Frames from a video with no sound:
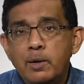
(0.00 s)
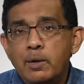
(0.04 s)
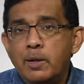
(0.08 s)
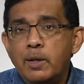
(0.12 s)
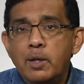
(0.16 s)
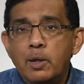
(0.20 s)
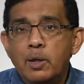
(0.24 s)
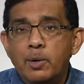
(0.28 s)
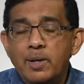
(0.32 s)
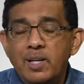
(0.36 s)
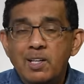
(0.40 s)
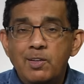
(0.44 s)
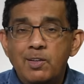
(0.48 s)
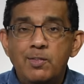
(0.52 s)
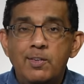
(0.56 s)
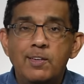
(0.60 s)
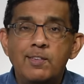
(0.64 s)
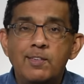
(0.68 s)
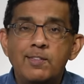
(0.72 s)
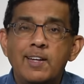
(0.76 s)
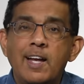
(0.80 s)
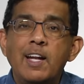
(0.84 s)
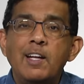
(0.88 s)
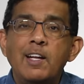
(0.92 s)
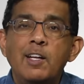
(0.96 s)
you know, it is
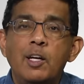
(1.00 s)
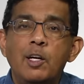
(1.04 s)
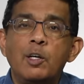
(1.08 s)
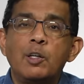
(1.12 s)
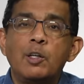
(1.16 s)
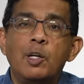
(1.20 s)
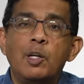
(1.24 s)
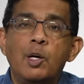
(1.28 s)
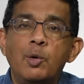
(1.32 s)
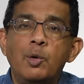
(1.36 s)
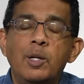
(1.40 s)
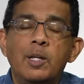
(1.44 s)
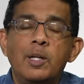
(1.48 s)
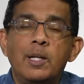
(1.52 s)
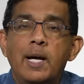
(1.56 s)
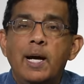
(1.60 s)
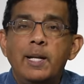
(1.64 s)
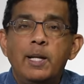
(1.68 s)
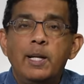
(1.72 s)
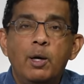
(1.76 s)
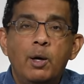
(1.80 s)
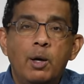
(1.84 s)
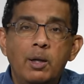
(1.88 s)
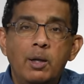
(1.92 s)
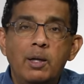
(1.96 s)
this anti-colonial
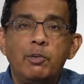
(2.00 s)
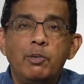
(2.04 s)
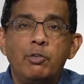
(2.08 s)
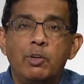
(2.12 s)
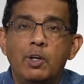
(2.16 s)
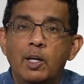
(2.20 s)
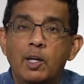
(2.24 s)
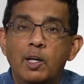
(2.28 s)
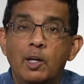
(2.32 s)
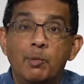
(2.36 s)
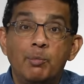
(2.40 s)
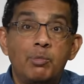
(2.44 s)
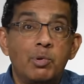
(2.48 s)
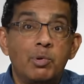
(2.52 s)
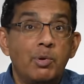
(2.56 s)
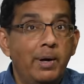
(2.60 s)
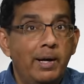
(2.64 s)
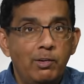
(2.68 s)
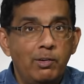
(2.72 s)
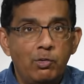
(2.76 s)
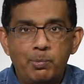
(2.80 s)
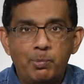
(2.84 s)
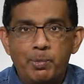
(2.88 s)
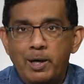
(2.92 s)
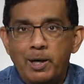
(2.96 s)
ideology
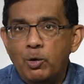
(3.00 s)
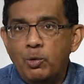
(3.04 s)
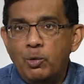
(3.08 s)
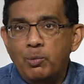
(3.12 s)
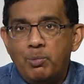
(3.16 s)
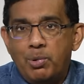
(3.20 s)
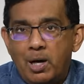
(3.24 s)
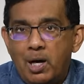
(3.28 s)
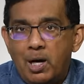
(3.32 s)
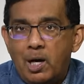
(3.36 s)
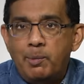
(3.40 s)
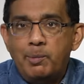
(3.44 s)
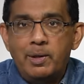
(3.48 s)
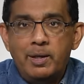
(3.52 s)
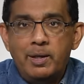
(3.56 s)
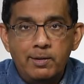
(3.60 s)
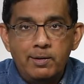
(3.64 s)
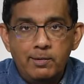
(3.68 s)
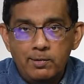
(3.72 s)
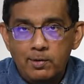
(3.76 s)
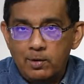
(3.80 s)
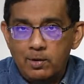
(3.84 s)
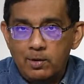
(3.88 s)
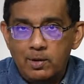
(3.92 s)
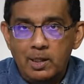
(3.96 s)
embraced by Obama.
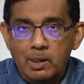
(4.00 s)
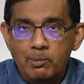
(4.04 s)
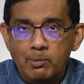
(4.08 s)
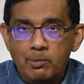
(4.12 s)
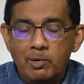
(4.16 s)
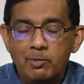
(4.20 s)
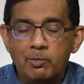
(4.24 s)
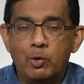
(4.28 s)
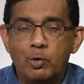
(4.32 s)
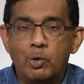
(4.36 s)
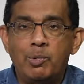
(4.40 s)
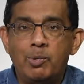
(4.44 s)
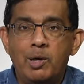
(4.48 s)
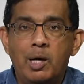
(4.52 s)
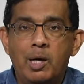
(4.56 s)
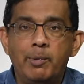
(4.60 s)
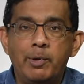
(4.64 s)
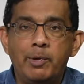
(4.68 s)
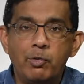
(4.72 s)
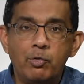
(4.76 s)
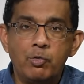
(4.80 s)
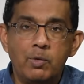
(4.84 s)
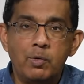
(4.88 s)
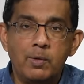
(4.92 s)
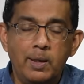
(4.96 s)
It's the theme of
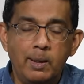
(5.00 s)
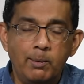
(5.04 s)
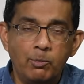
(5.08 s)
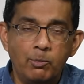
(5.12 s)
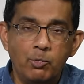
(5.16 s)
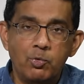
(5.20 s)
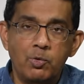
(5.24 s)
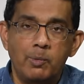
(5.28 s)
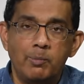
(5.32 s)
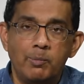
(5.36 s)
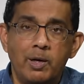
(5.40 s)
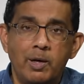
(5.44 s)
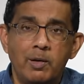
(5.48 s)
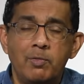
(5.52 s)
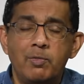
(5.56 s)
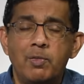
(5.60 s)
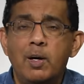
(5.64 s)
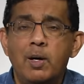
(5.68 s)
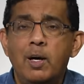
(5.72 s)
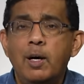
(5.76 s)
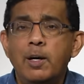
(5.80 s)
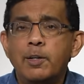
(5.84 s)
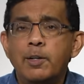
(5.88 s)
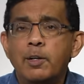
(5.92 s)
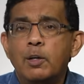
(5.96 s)
Obama's dreams from my
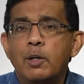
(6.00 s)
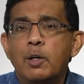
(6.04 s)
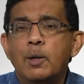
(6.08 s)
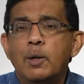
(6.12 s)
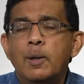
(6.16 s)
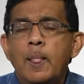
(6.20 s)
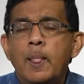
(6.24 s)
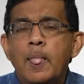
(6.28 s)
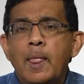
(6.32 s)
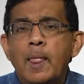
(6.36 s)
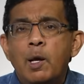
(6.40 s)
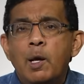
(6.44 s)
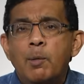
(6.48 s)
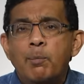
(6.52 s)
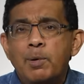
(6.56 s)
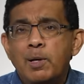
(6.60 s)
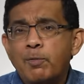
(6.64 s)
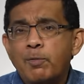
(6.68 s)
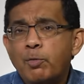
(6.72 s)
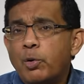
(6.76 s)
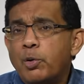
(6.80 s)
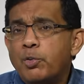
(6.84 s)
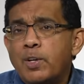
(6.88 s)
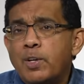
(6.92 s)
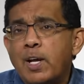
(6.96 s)
father. But
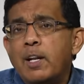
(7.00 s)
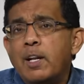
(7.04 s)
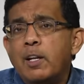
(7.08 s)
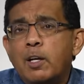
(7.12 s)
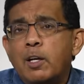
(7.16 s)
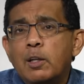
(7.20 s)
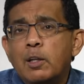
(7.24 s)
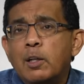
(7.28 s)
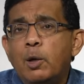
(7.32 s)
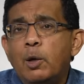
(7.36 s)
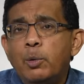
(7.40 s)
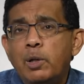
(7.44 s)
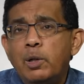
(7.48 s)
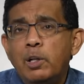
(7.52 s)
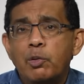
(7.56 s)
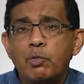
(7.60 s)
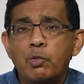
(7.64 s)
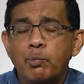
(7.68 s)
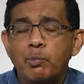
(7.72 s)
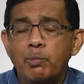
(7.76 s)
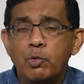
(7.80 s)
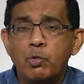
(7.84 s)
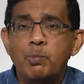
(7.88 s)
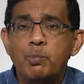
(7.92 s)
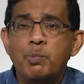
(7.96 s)
of course,
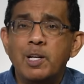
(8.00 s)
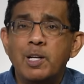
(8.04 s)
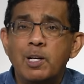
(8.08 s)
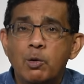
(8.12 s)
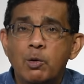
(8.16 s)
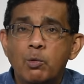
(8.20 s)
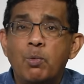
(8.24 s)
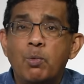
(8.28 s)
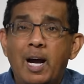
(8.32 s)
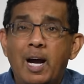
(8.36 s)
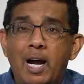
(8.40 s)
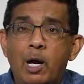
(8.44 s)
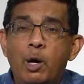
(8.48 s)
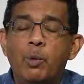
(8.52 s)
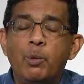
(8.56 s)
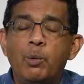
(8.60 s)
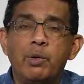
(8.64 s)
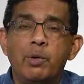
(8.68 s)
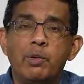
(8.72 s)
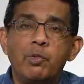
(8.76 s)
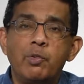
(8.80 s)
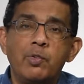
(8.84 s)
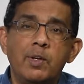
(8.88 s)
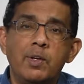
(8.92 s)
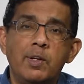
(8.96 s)
anti-colonialism has been
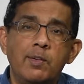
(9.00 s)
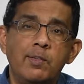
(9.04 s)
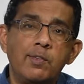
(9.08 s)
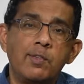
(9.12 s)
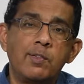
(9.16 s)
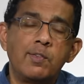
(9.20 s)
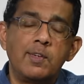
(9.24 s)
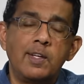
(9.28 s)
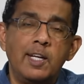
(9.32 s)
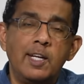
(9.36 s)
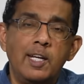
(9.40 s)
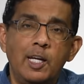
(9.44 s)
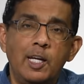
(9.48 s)
around since